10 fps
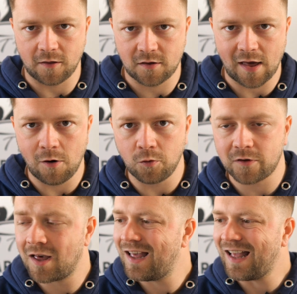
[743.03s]
the
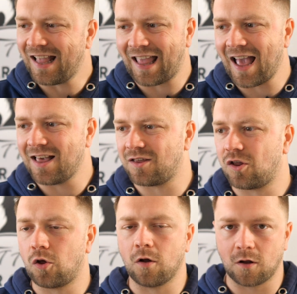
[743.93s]
cells, get as
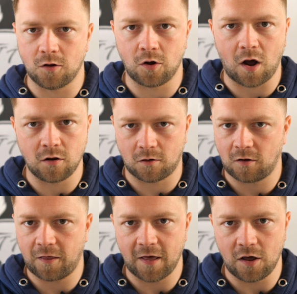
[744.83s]
good a look
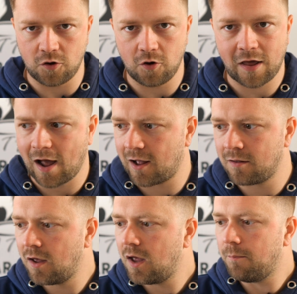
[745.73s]
underneath it as you can,
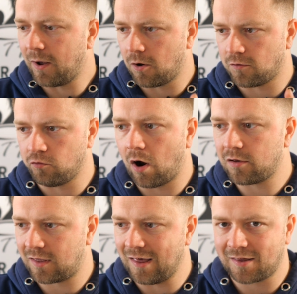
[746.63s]
because
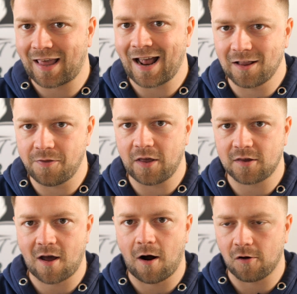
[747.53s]
rust is killing these
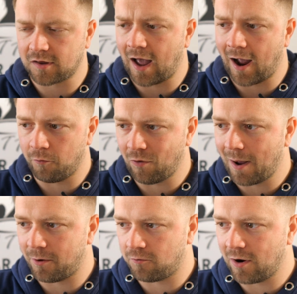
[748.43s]
cars at a
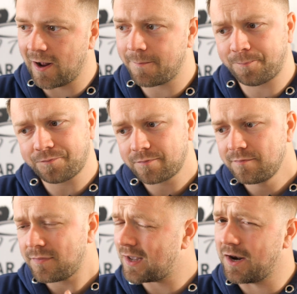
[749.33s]
rapid rate.
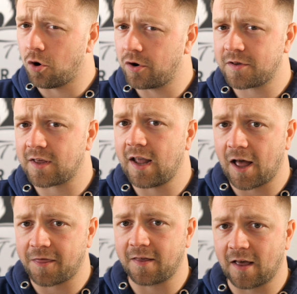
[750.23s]
And honestly, I
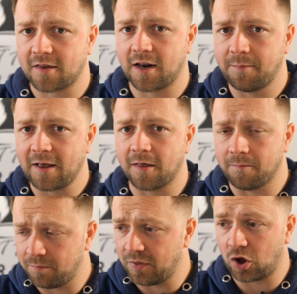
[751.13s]
think that's going to make
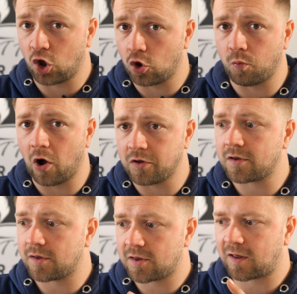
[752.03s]
the good
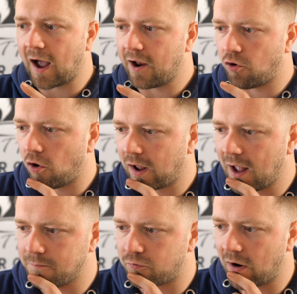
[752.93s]
ones skyrocket
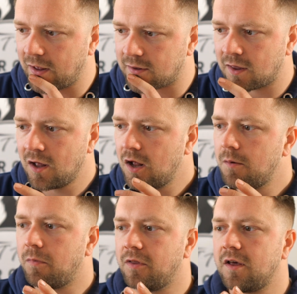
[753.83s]
in price.
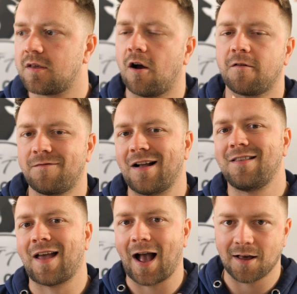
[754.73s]
But these are
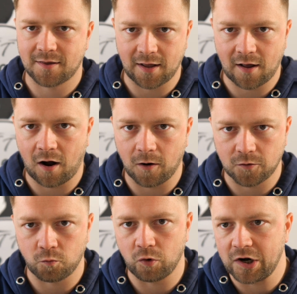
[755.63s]
fantastic
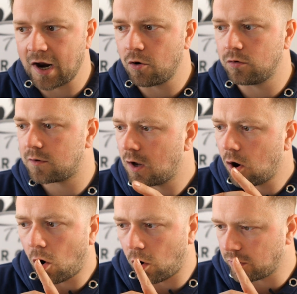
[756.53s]
cars. Renowned
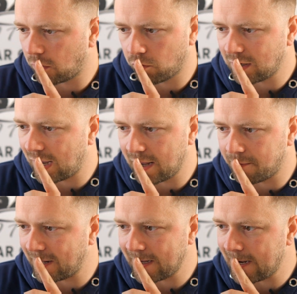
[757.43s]
Honda
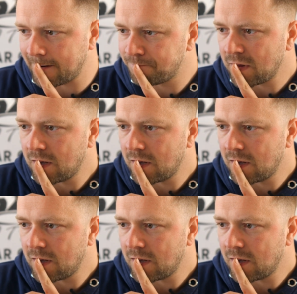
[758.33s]
reliability.